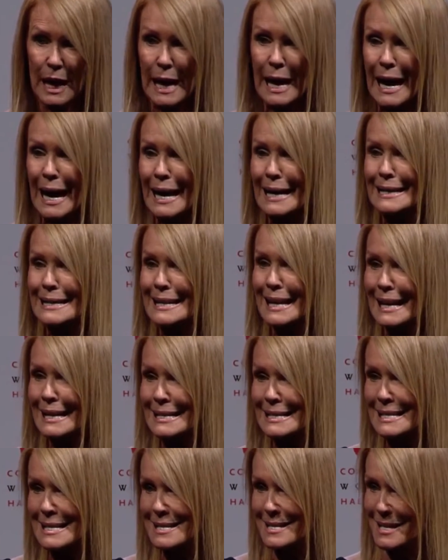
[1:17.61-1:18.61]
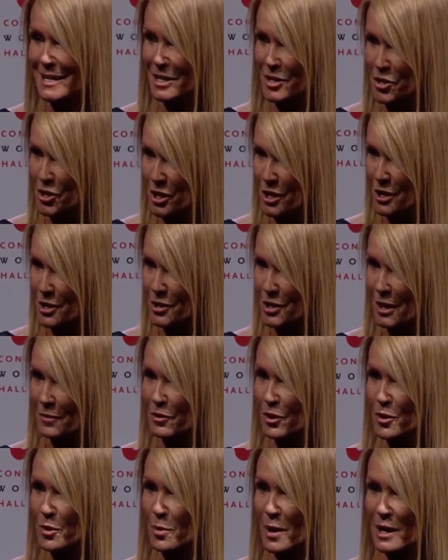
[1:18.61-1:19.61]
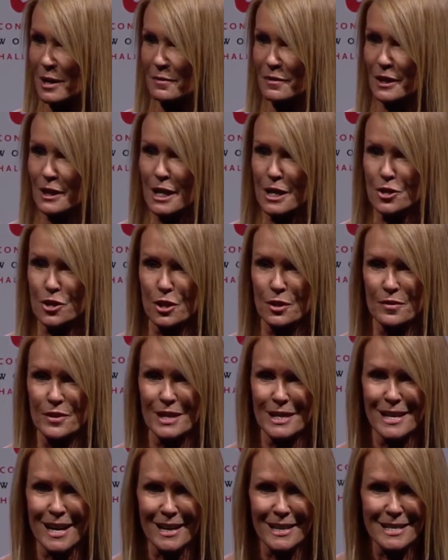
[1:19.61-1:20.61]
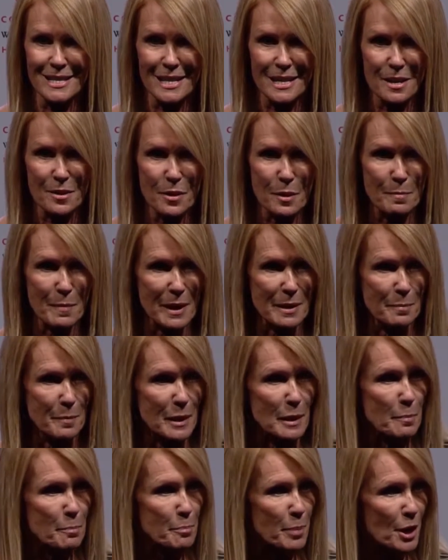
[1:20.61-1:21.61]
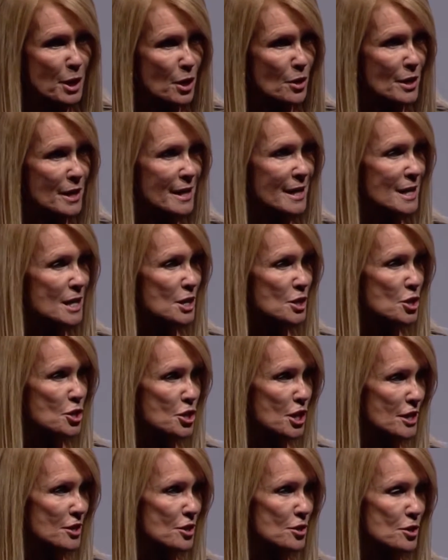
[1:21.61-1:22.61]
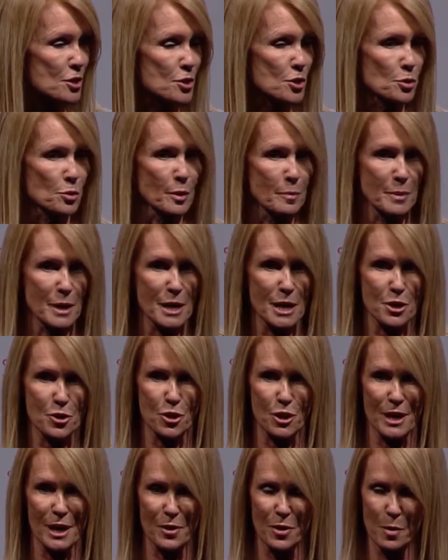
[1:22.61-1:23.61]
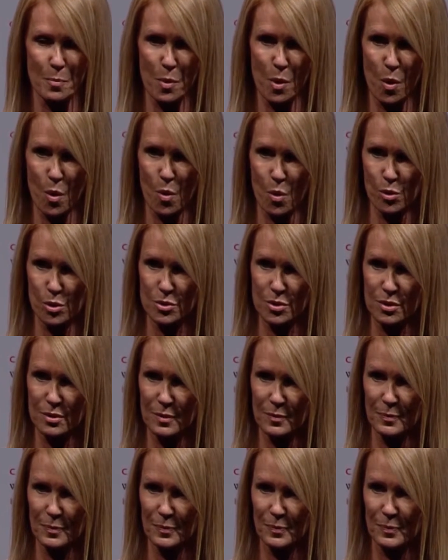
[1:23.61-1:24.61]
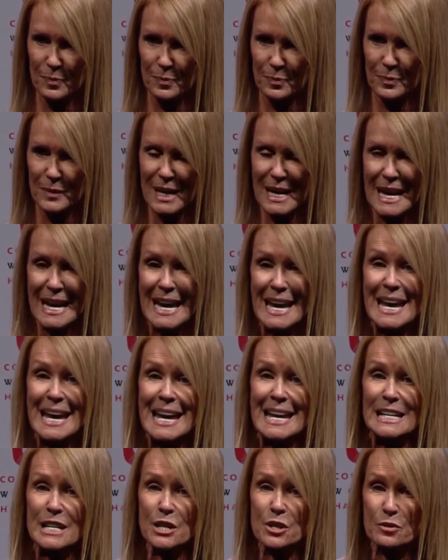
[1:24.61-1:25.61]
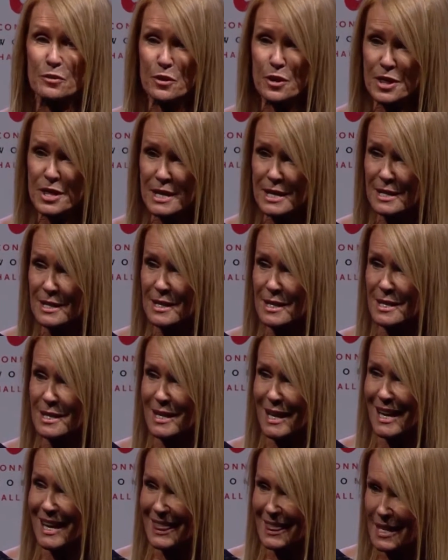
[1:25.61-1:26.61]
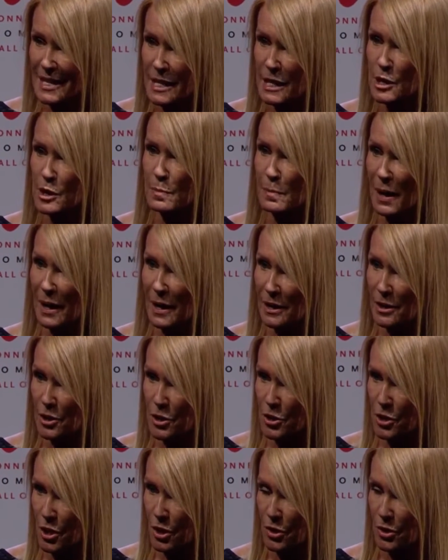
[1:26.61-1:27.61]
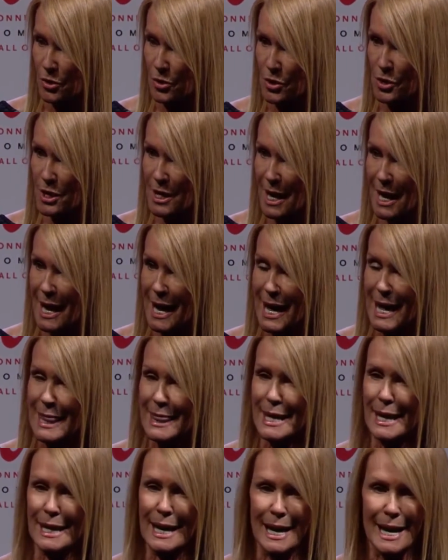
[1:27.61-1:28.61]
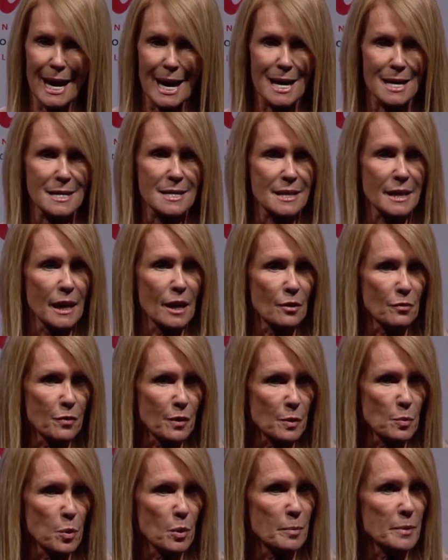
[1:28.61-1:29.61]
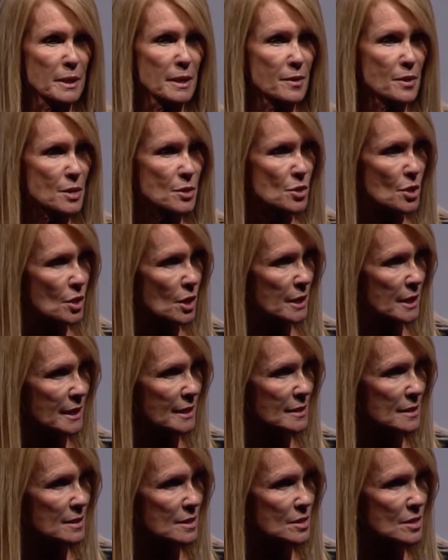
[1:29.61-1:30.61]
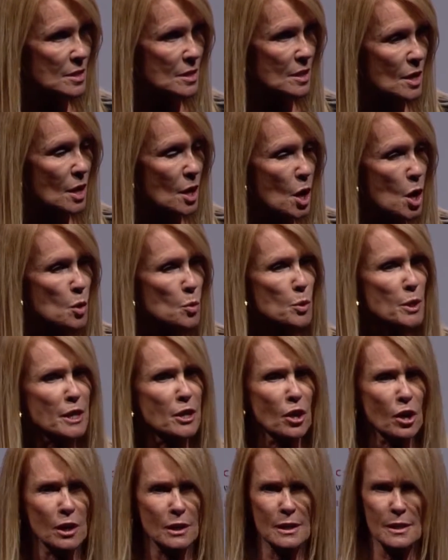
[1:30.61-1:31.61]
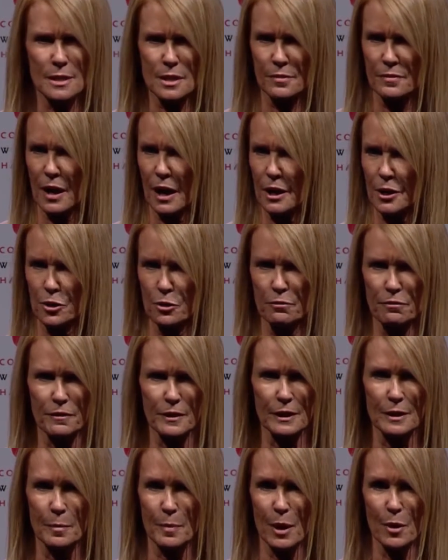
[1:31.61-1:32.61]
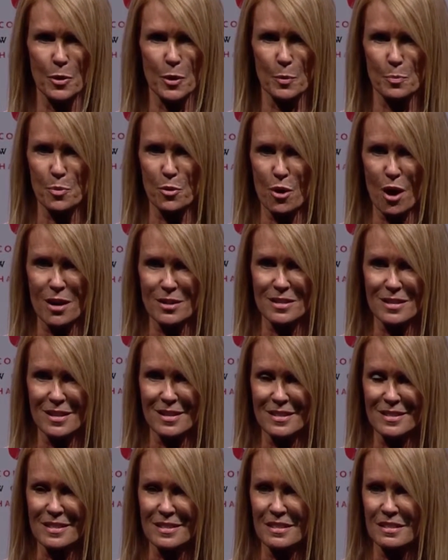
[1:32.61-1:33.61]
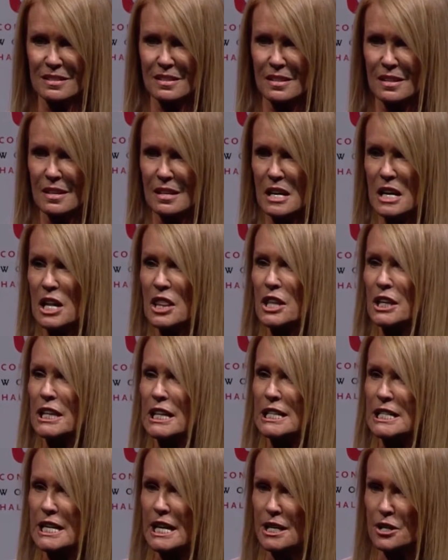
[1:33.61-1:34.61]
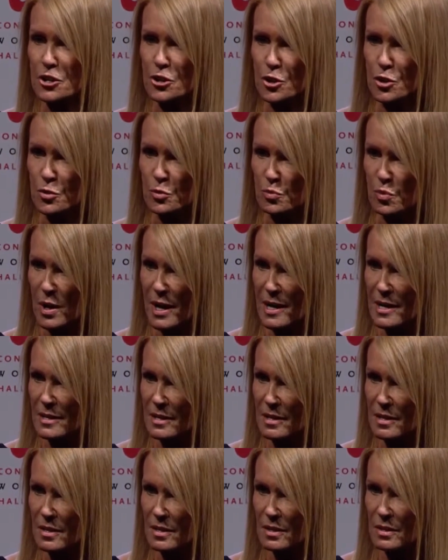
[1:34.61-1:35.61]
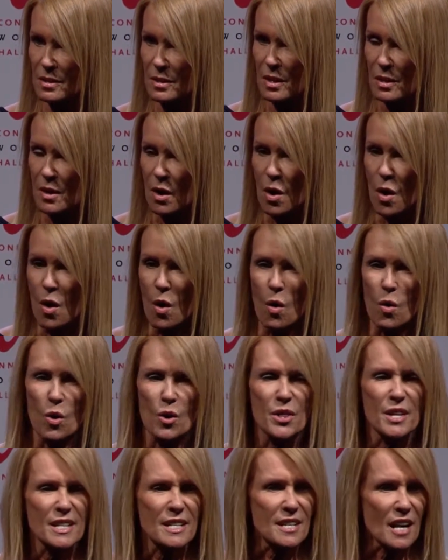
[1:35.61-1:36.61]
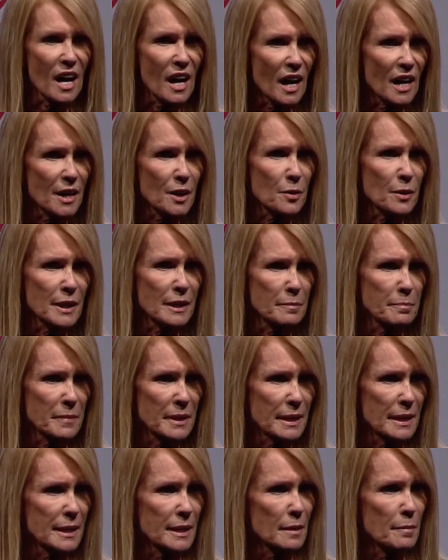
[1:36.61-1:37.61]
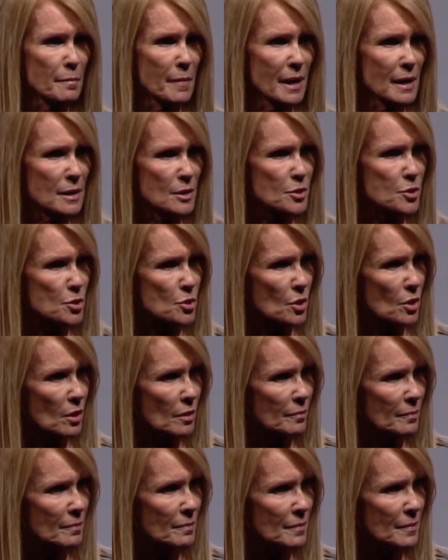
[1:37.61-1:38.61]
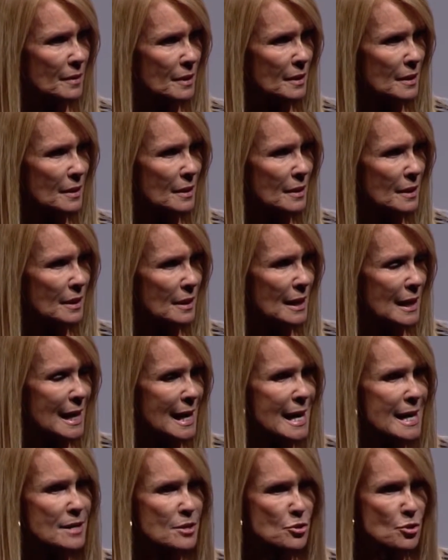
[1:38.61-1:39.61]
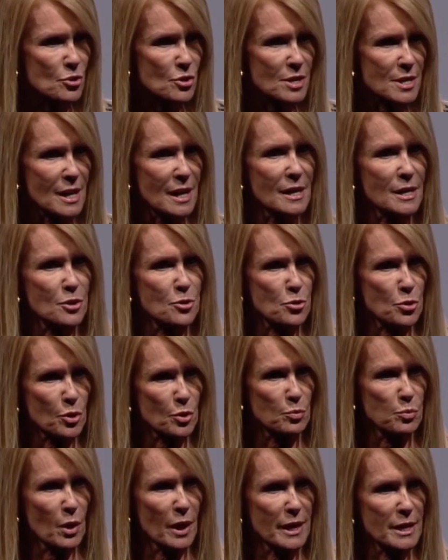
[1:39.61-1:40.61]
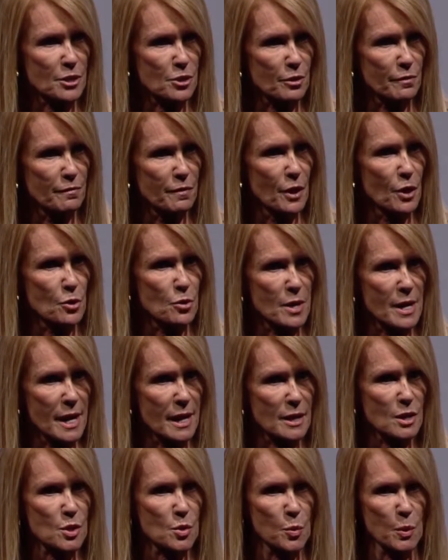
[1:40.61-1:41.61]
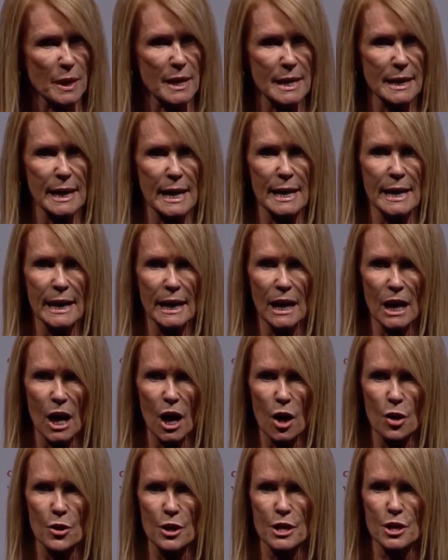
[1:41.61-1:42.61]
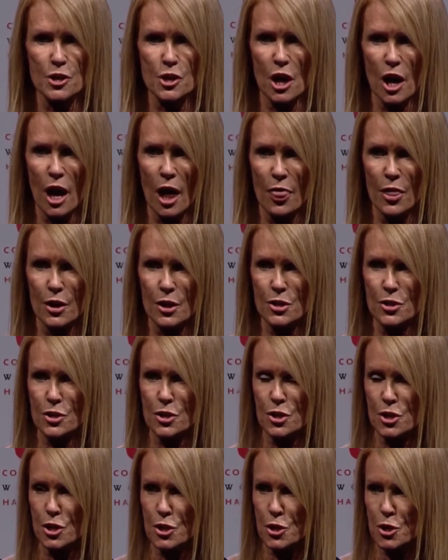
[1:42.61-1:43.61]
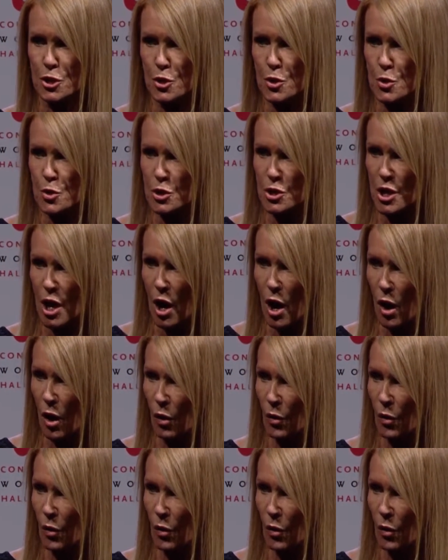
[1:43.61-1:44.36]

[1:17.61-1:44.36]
and 96 years after the ratification of the 19th Amendment barring gender discrimination at the polls. It is for this and these milestones that I ask every woman in this audience, regardless of how you feel about the process, the contentious race, or the tiring media maelstrom, exercise your right to vote next week and encourage others to do so.